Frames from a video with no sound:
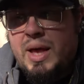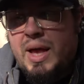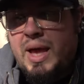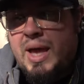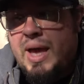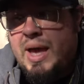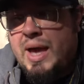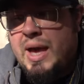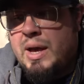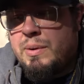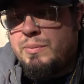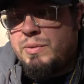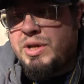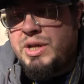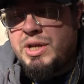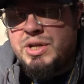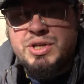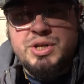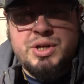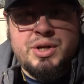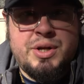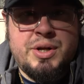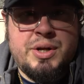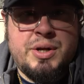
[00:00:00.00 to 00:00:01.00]
And we
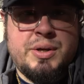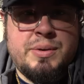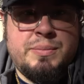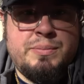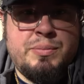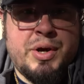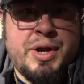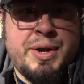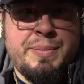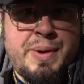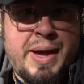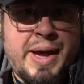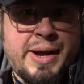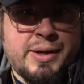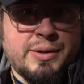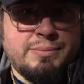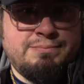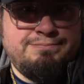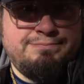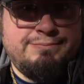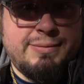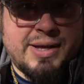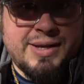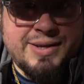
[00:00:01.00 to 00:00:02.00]
need you to bring it back.
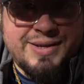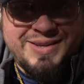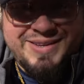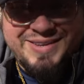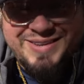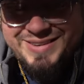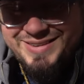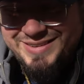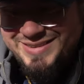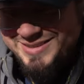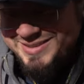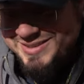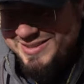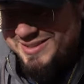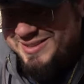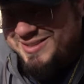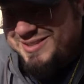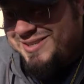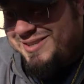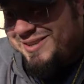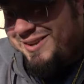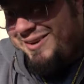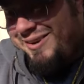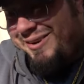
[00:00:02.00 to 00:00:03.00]

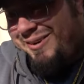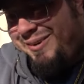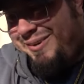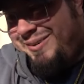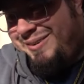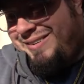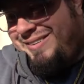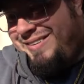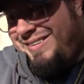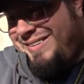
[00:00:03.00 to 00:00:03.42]
so